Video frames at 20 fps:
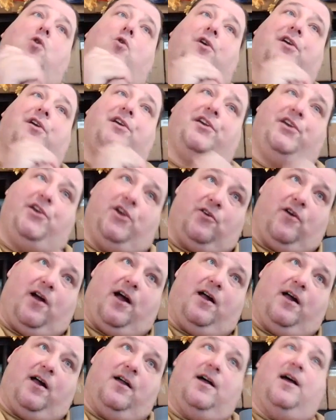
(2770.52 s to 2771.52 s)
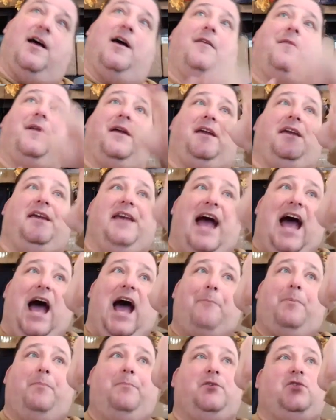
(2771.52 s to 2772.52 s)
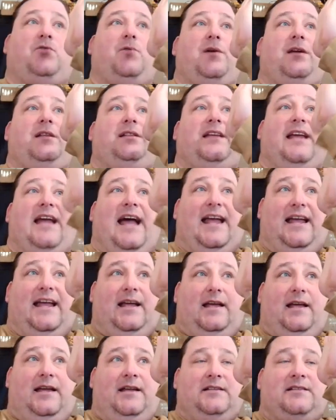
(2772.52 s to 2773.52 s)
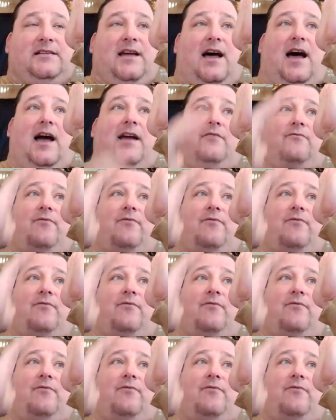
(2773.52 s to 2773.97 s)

or Cura, the gap between the inside